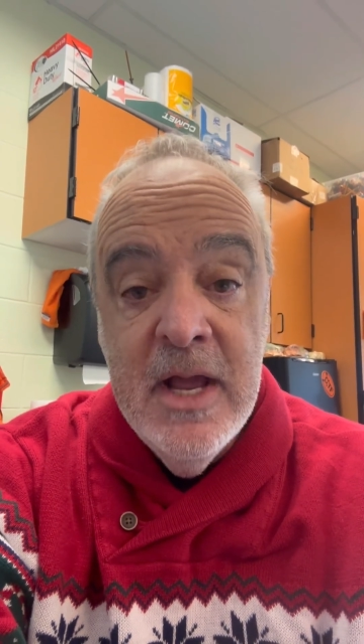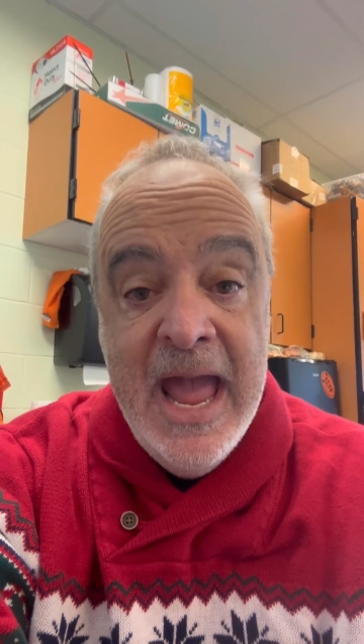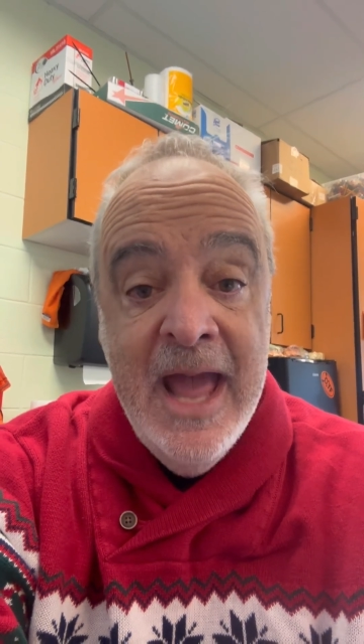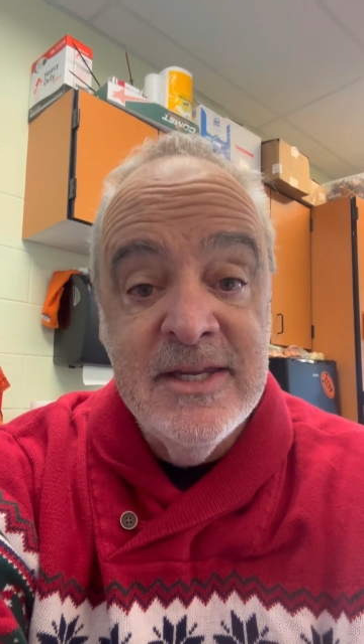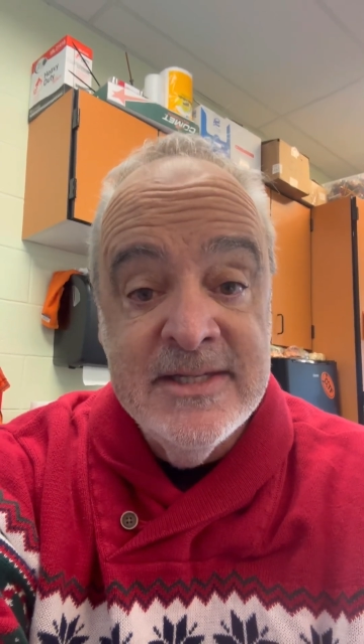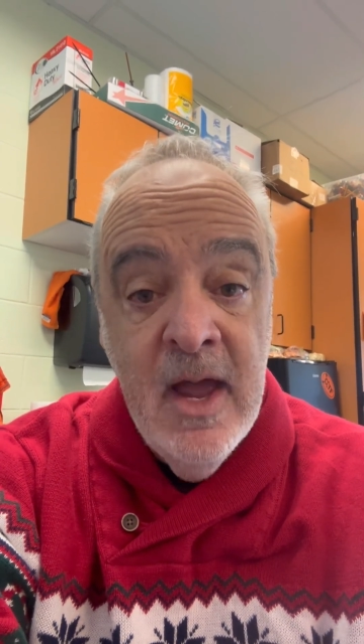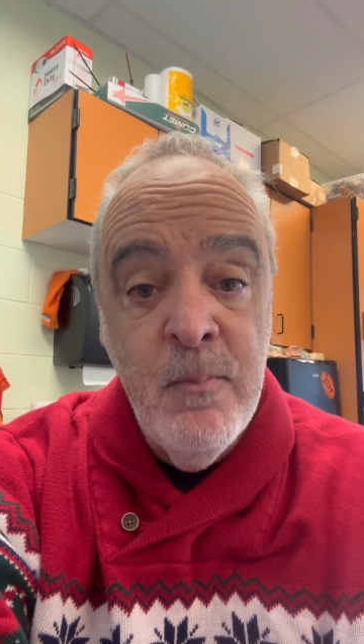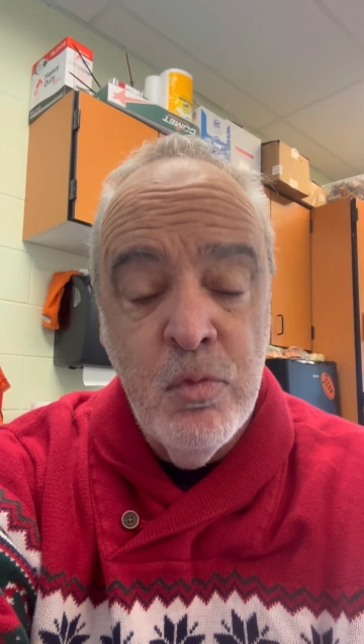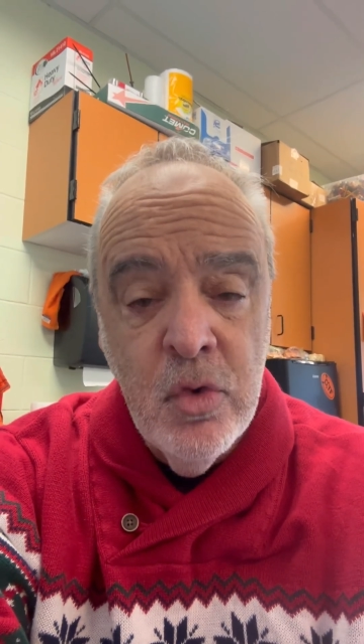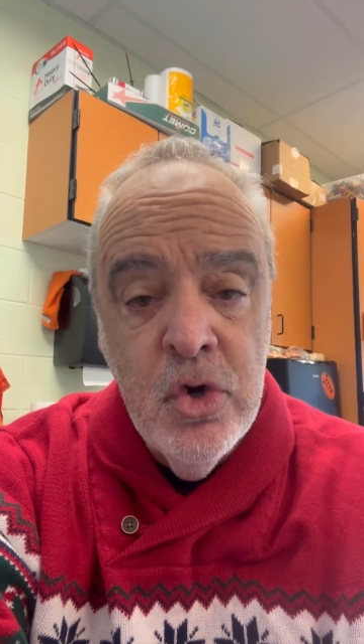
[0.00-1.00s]
at
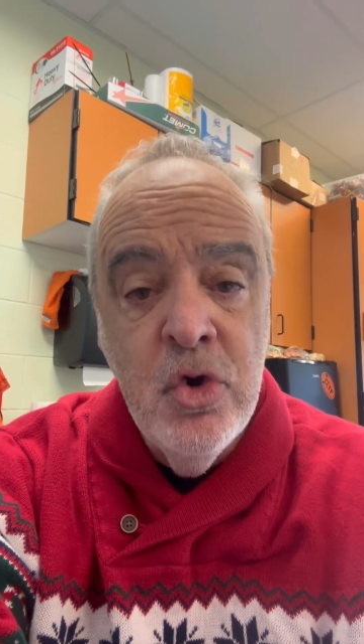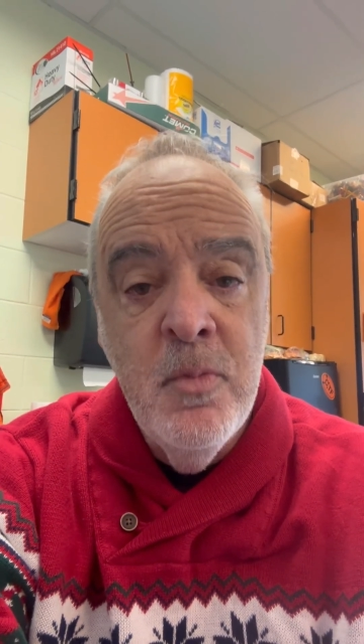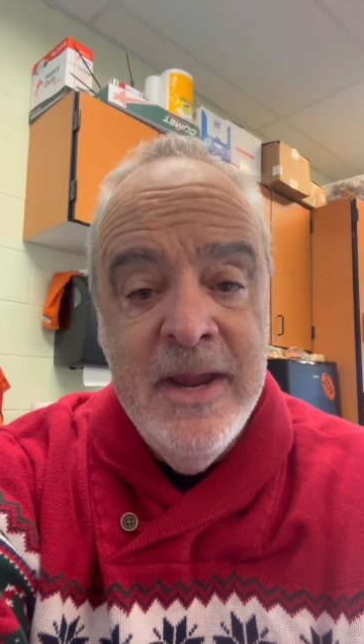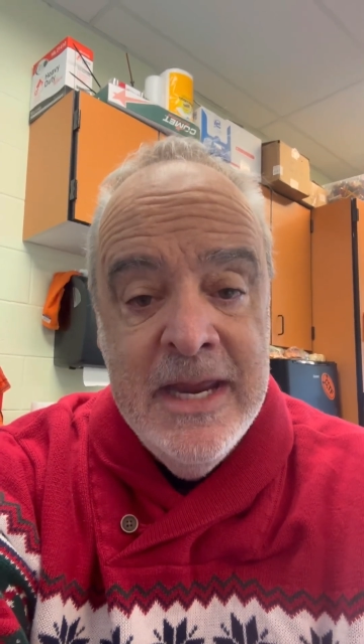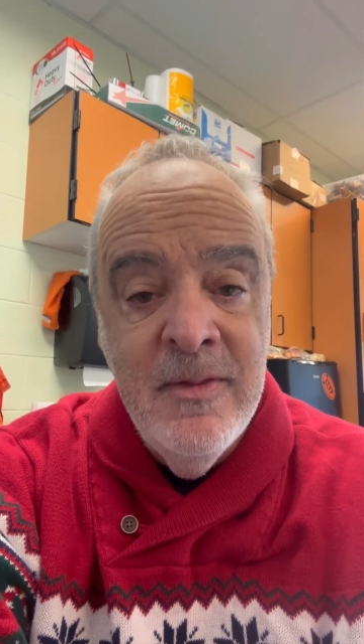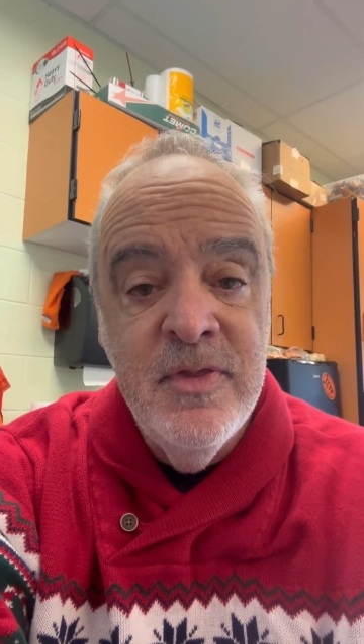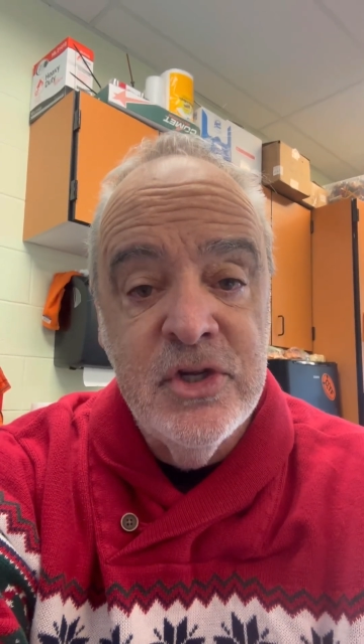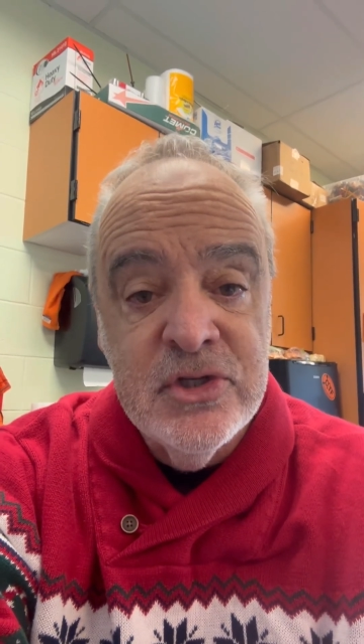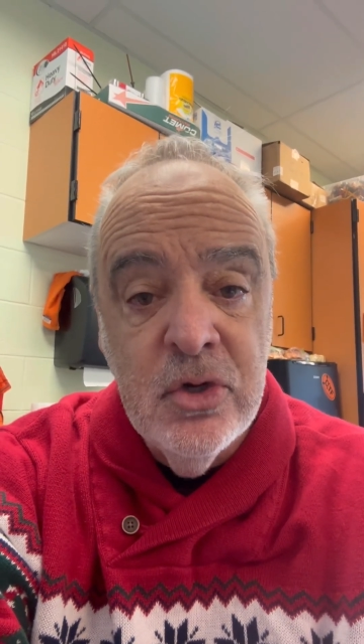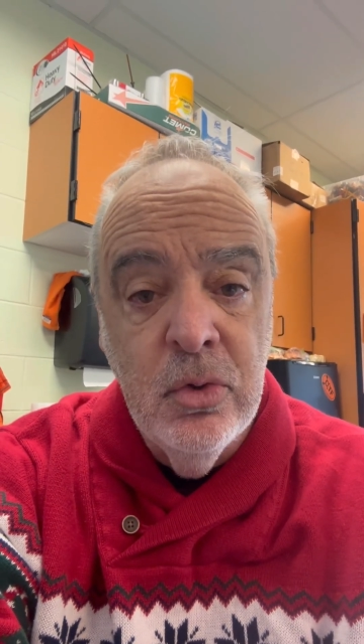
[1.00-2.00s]
some room in the
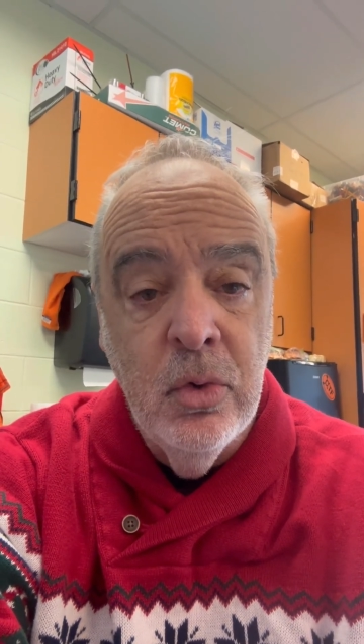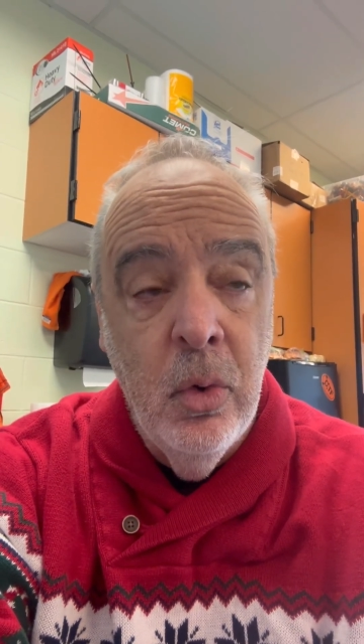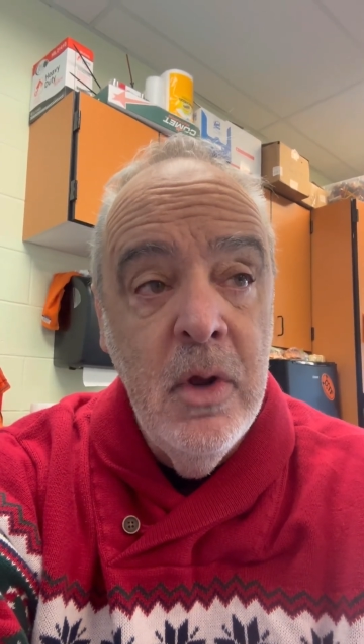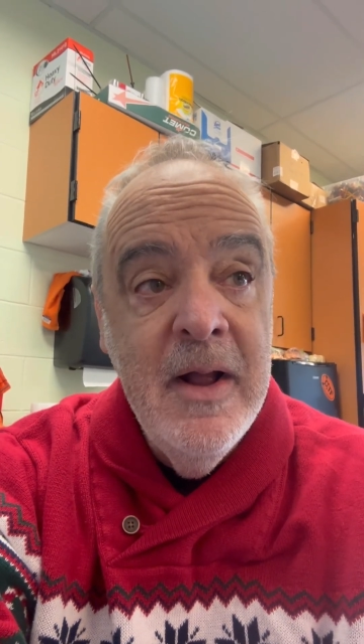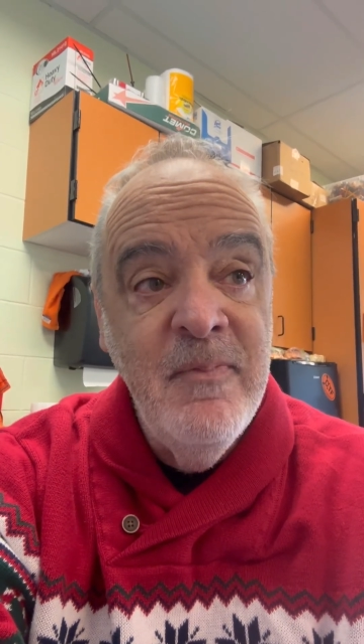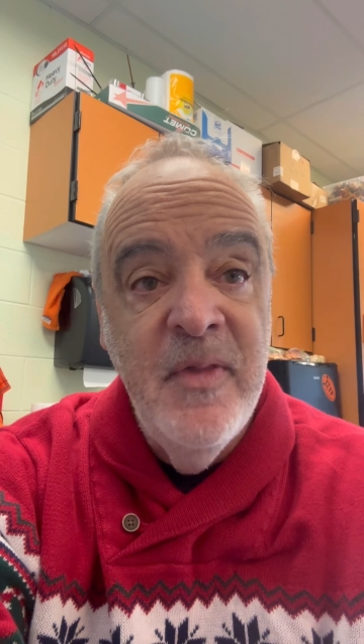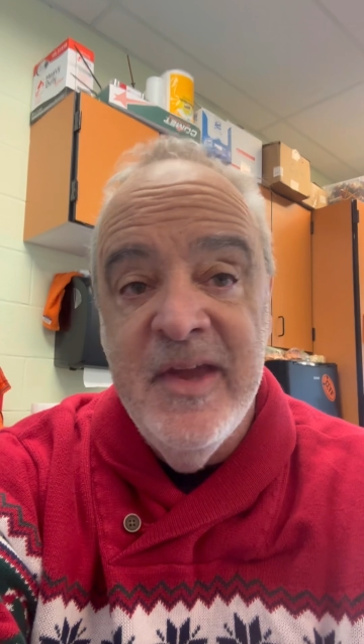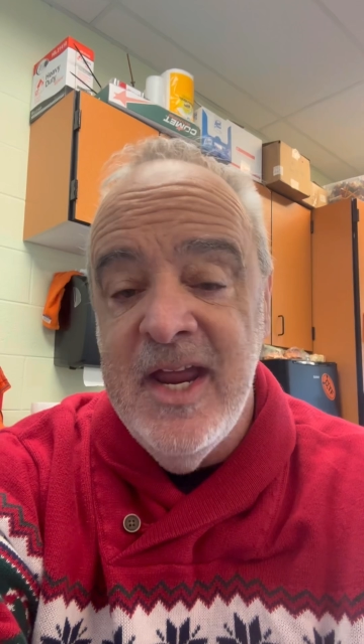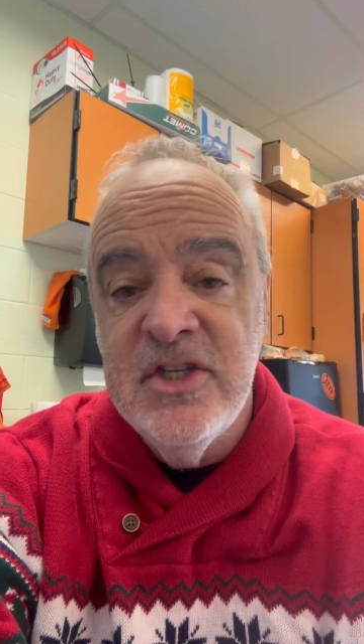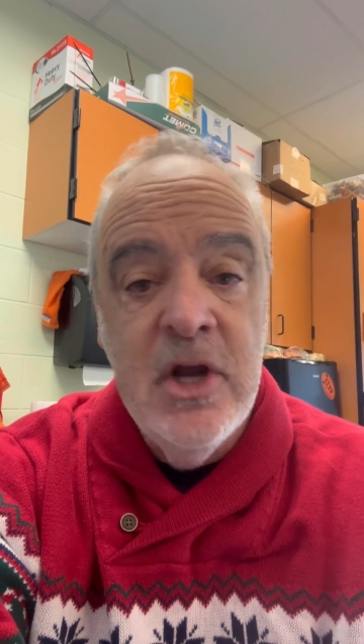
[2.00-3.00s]
school that the
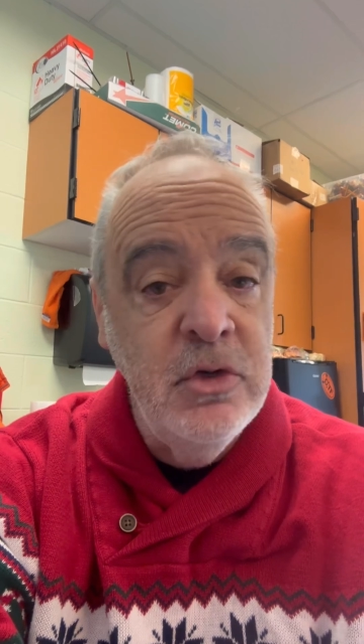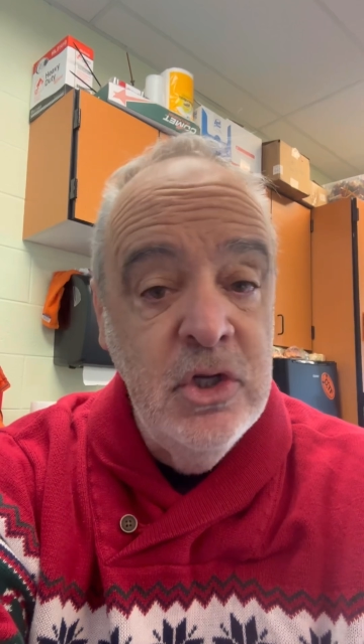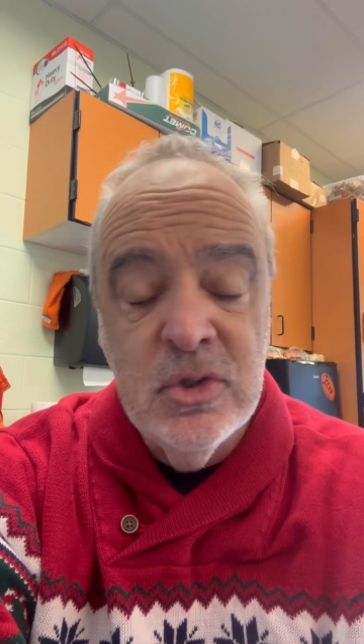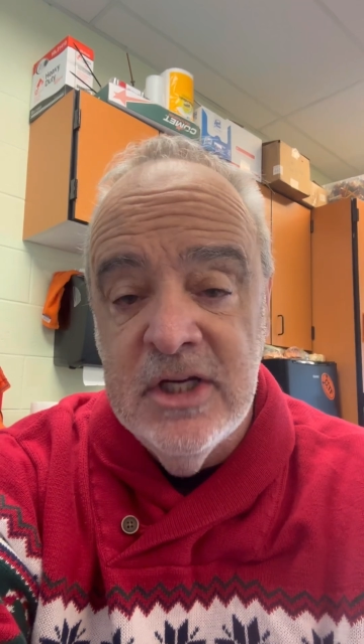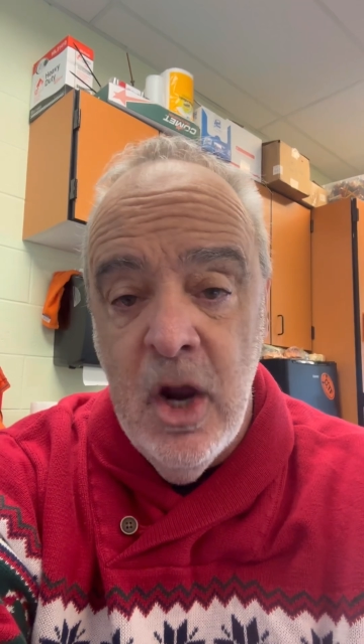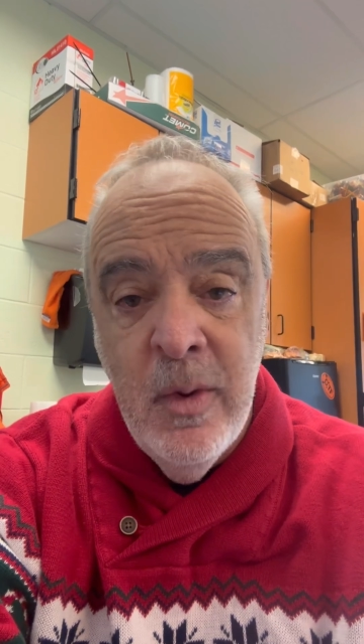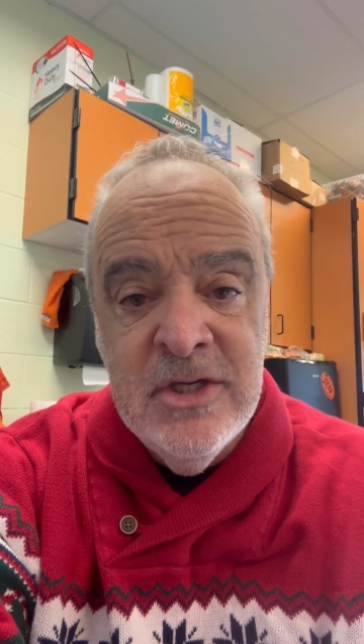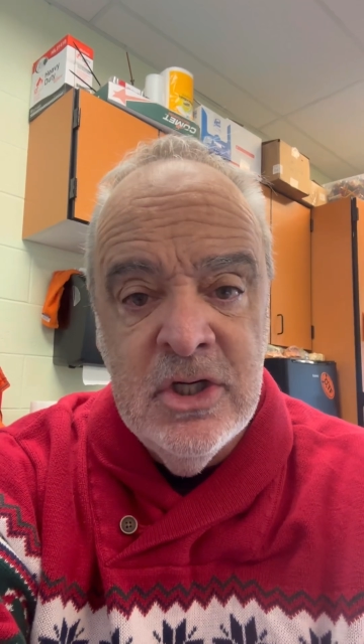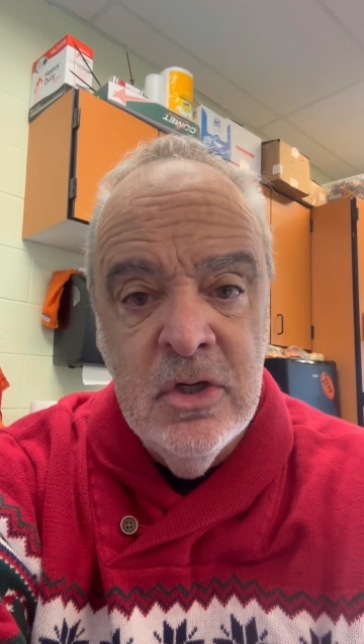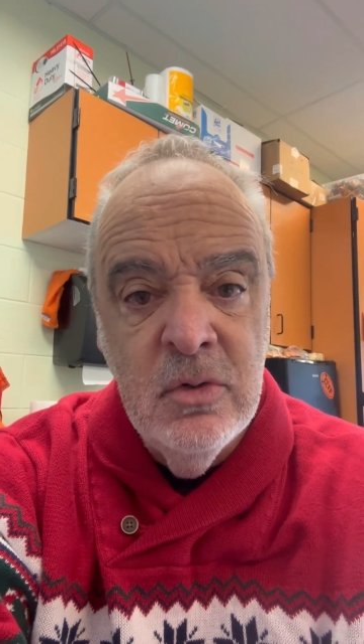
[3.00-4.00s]
kids don't usually go into.